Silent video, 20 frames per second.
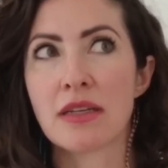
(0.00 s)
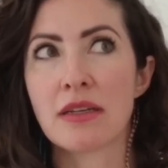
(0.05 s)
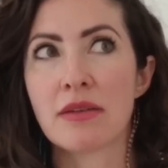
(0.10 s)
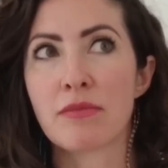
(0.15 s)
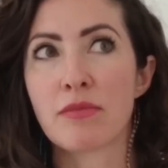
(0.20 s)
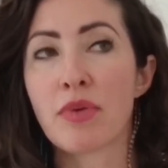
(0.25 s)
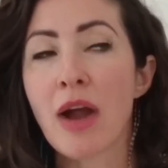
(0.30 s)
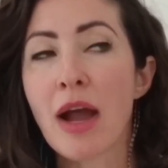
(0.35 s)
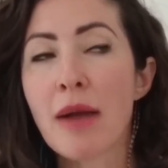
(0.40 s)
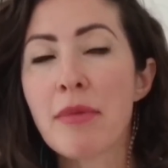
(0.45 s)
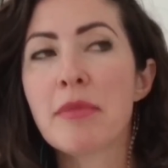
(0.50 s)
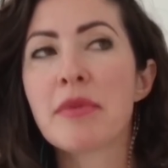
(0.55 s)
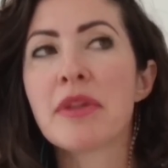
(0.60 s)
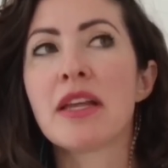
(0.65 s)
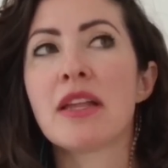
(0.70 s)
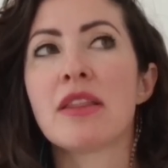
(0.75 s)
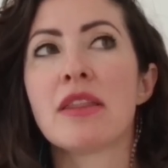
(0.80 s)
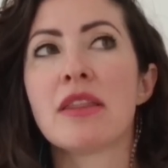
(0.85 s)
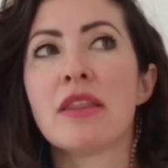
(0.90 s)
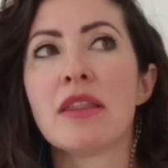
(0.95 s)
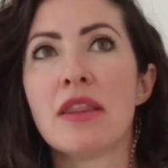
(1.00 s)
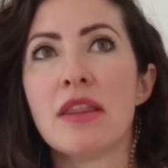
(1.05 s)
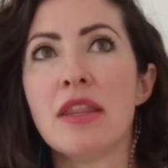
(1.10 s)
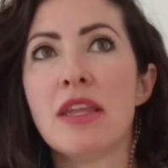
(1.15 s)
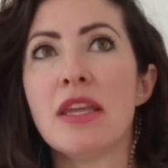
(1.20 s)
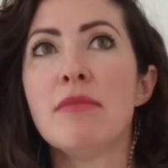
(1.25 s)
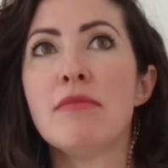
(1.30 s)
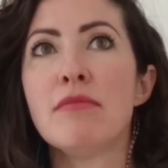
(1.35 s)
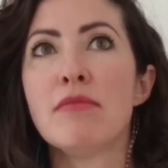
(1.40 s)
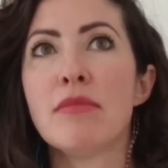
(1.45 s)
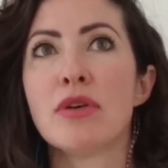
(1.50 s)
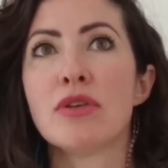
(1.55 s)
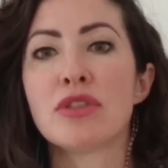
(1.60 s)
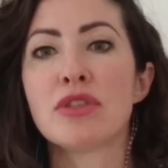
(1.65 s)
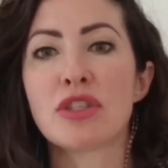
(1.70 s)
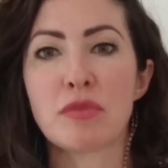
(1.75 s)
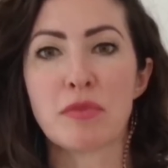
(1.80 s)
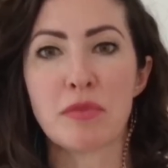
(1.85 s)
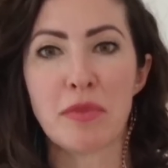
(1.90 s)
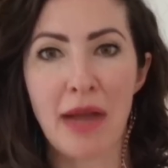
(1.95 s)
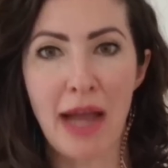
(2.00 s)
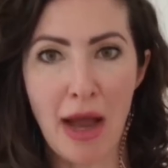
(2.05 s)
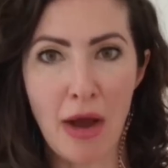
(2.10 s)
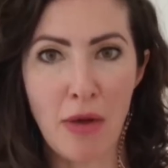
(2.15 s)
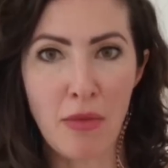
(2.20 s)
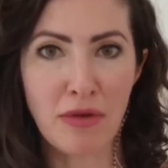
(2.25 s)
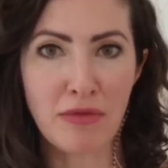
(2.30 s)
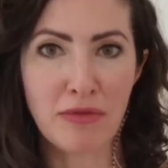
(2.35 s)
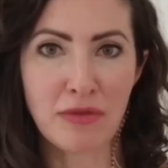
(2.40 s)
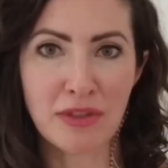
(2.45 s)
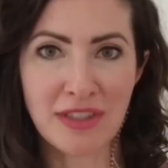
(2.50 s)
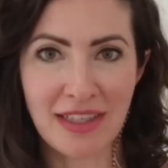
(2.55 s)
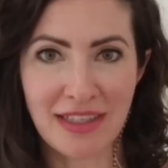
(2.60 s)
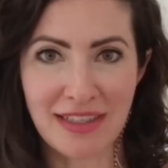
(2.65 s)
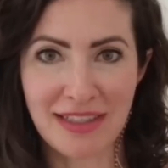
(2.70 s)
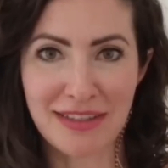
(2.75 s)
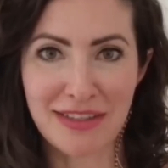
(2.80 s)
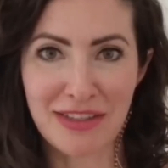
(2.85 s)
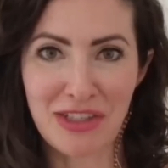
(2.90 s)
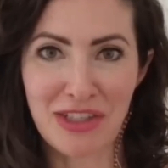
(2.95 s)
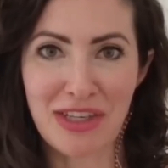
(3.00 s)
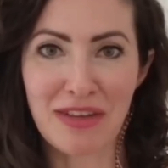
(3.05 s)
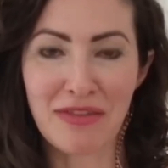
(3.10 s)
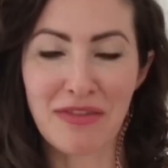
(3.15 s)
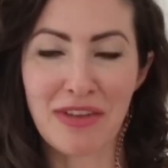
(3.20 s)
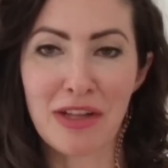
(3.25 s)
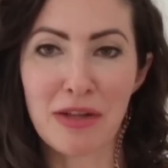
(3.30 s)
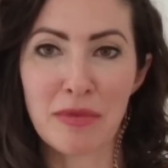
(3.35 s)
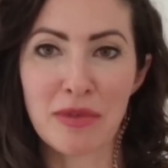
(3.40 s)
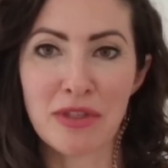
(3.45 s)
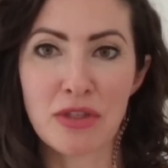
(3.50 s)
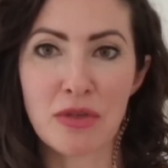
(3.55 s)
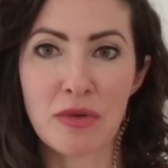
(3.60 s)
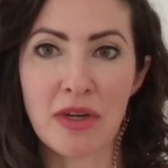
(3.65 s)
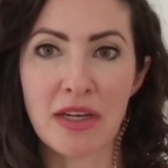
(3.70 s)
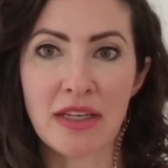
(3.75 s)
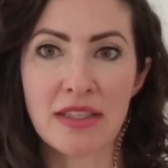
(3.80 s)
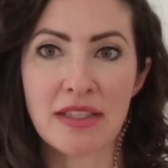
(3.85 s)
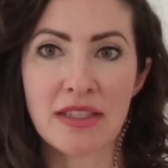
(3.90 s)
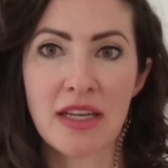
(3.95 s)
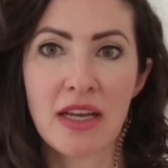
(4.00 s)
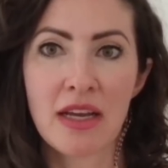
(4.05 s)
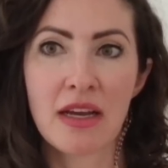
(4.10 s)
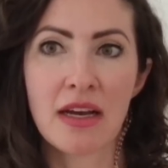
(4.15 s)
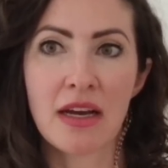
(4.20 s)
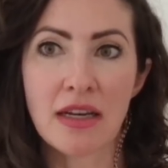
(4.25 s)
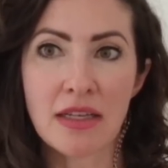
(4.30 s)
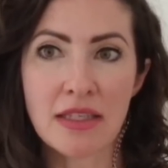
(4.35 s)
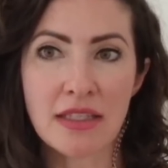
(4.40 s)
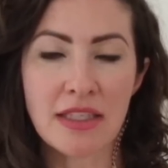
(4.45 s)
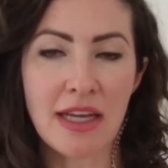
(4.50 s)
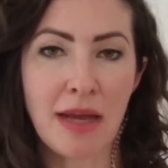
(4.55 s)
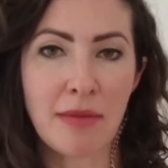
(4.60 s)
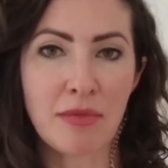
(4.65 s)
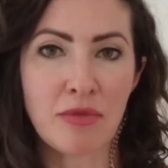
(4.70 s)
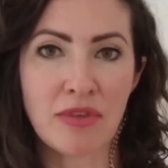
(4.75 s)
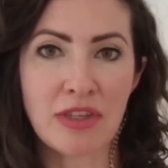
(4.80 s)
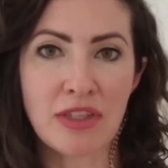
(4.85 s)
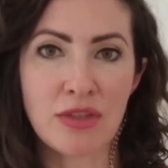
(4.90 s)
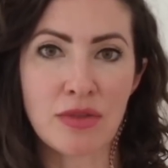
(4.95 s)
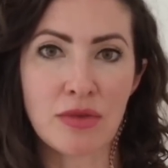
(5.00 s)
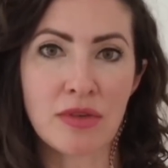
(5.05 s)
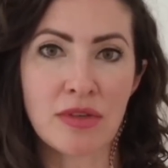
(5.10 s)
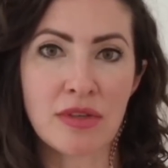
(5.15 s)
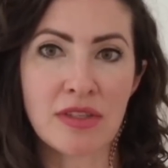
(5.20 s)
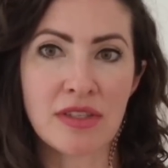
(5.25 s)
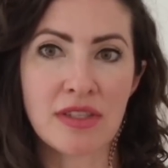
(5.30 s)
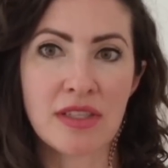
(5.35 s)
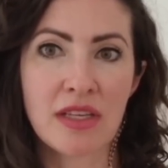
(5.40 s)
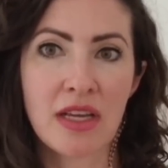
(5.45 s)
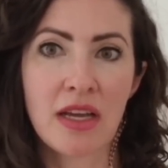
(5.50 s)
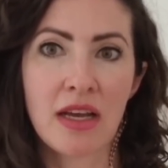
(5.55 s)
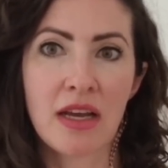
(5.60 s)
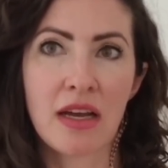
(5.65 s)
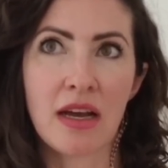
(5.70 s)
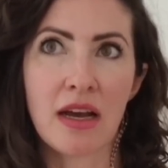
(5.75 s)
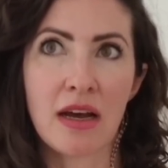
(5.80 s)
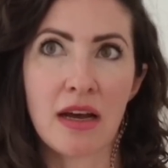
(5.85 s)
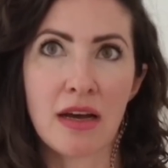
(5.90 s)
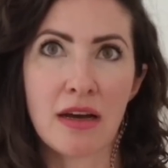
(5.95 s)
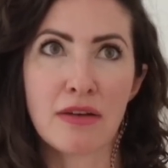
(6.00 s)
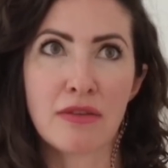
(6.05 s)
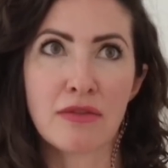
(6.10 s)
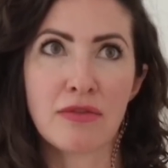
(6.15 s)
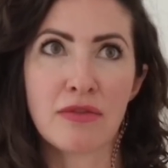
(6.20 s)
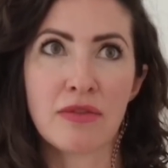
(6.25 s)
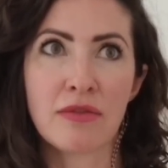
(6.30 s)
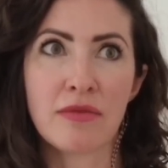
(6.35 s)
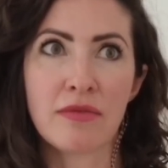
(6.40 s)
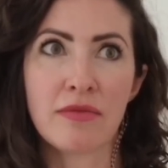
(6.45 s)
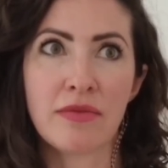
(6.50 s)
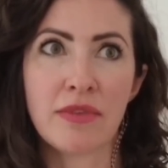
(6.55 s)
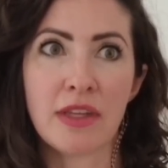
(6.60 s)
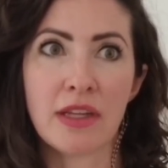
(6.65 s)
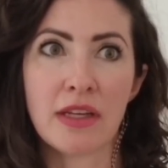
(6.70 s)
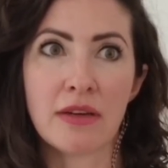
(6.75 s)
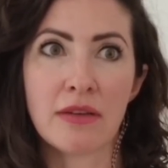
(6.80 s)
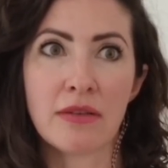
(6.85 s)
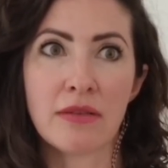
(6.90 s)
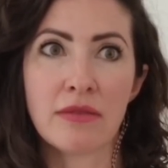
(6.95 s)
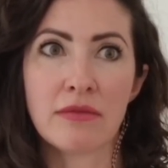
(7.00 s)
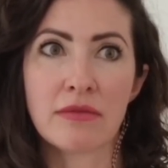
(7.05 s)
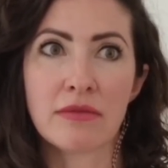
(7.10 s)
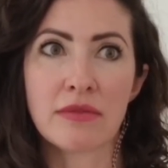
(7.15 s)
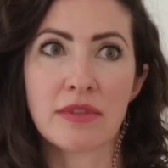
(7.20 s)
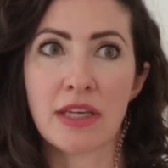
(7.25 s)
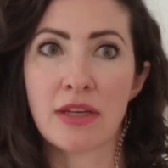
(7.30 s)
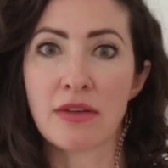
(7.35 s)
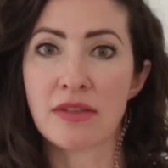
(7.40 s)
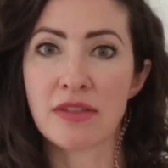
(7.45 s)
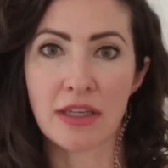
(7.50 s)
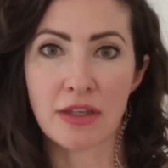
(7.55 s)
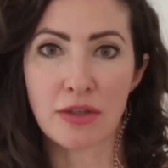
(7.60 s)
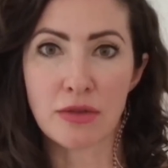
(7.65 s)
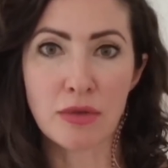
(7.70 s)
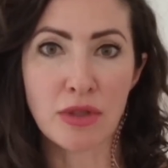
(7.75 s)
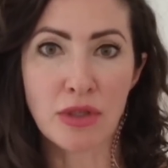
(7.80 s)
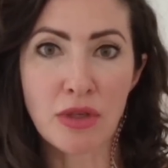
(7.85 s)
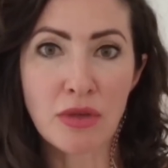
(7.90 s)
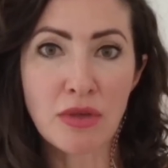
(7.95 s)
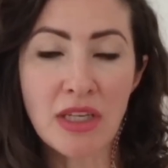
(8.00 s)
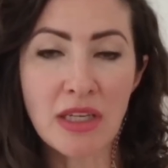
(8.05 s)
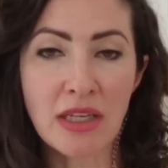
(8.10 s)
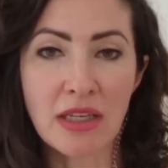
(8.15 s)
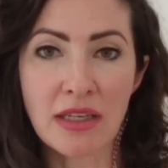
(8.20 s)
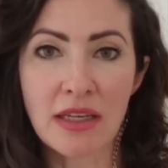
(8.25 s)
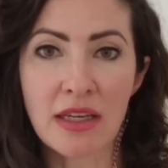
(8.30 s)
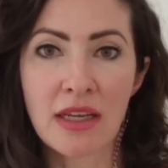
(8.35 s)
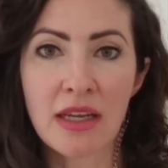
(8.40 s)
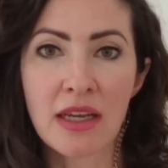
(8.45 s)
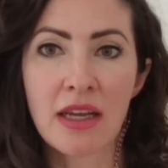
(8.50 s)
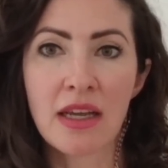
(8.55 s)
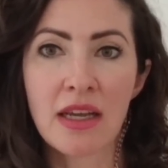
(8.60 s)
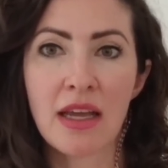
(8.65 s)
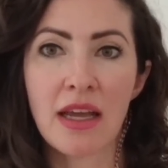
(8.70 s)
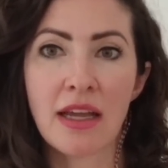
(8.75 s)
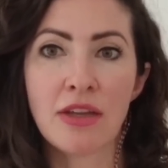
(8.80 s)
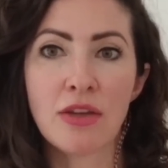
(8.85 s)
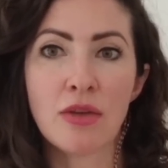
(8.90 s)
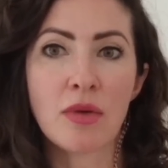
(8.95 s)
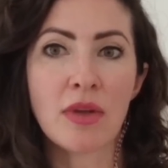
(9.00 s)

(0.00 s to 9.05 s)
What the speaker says: probably the most powerful technology available to us, untapped resource of, sacred sexual union. And you